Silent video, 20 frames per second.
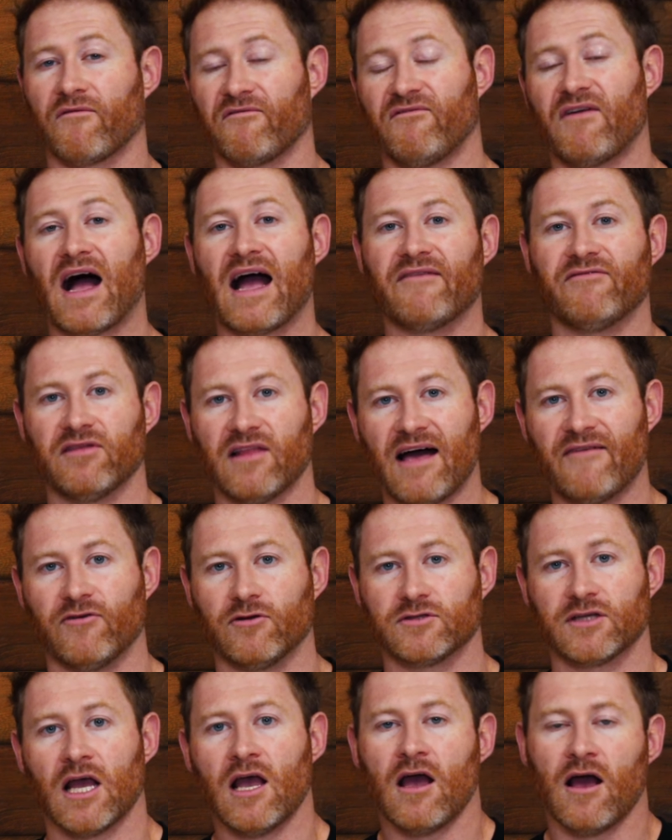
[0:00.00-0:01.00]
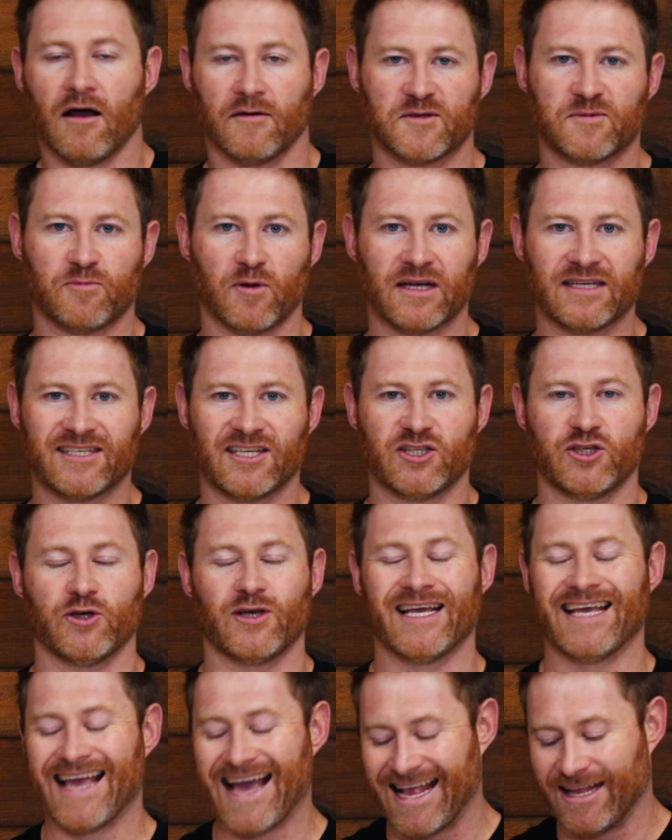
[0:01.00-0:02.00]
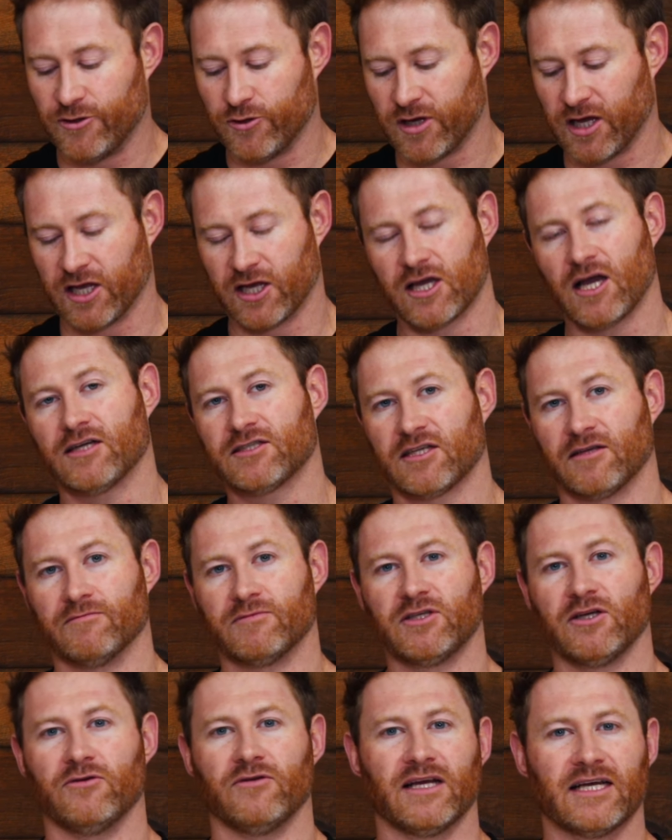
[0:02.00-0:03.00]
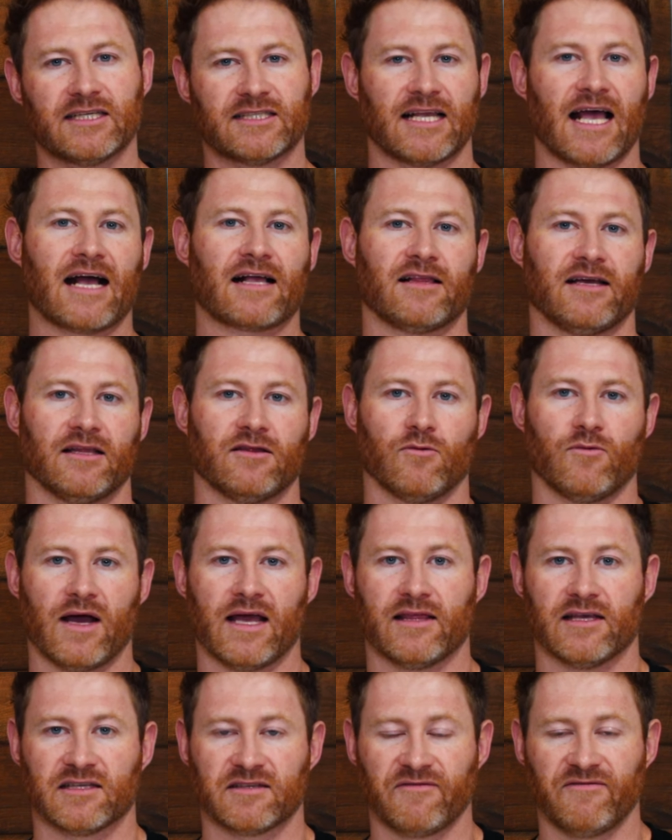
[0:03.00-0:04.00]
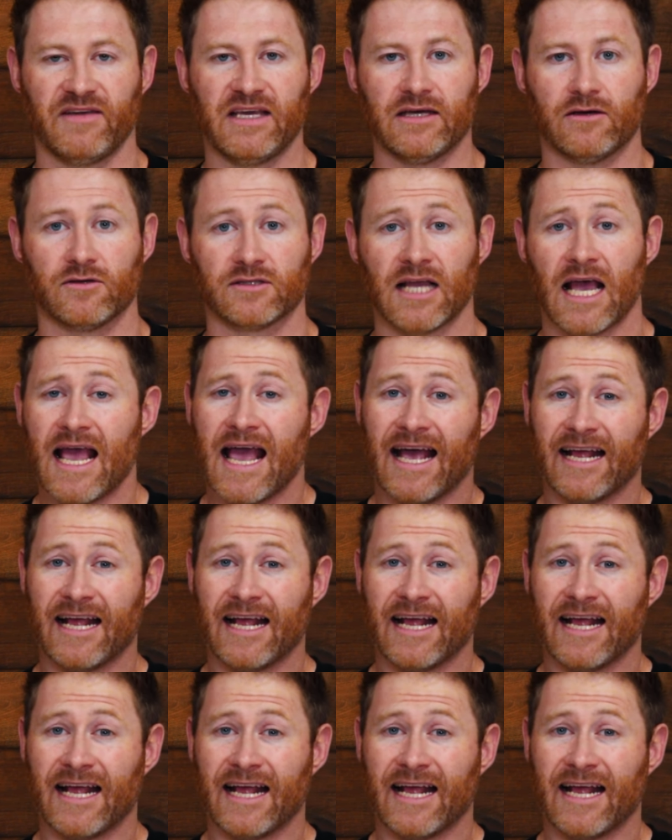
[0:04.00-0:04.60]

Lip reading: 5 levels of springs that you can get, and you can custom tune exactly the way this feels.